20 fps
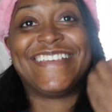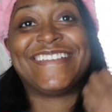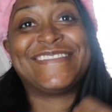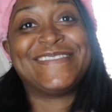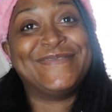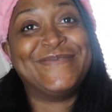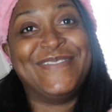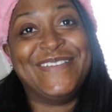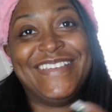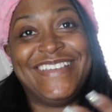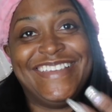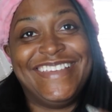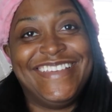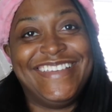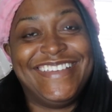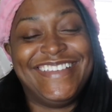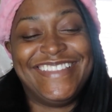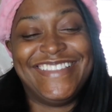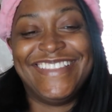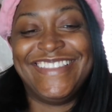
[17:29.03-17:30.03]
That's me.
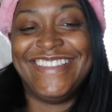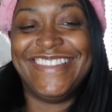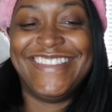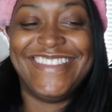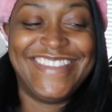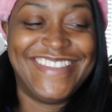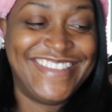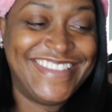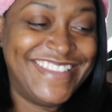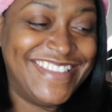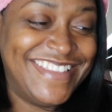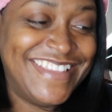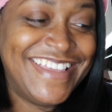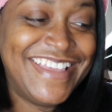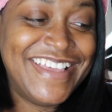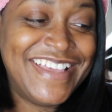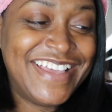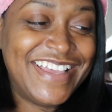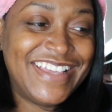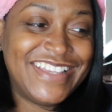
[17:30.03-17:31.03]

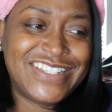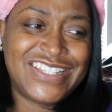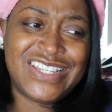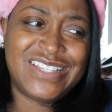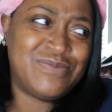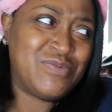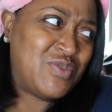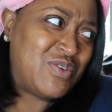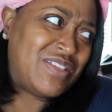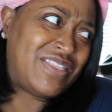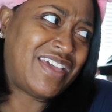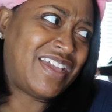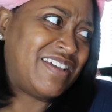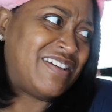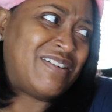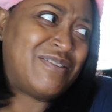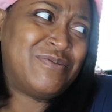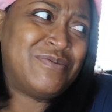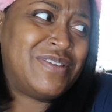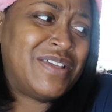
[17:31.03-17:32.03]
and she's more like,
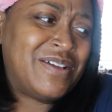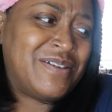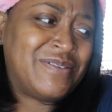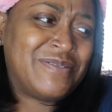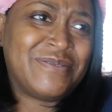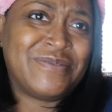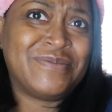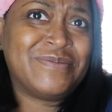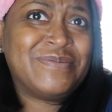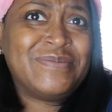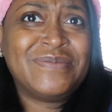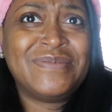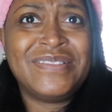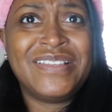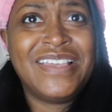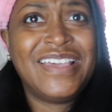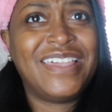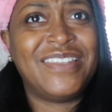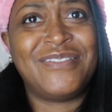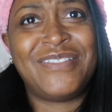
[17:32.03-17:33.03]
oh no,
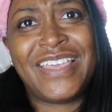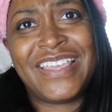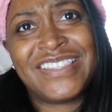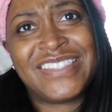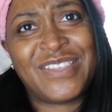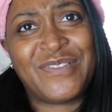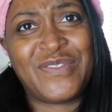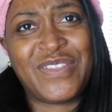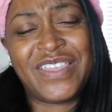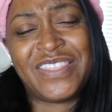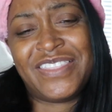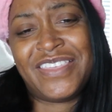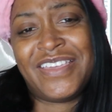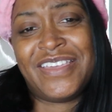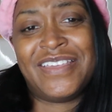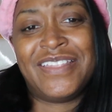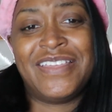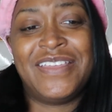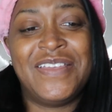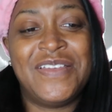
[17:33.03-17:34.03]
I don't like stuff like
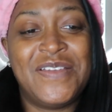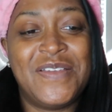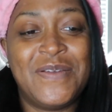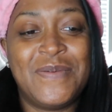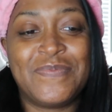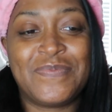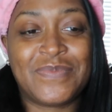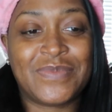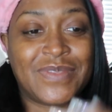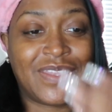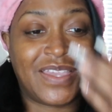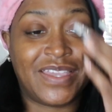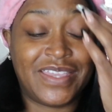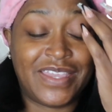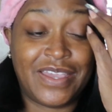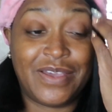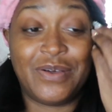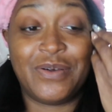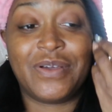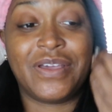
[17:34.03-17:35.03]
that.
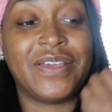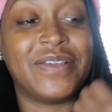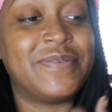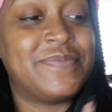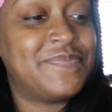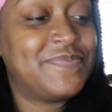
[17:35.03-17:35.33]
Yeah, okay.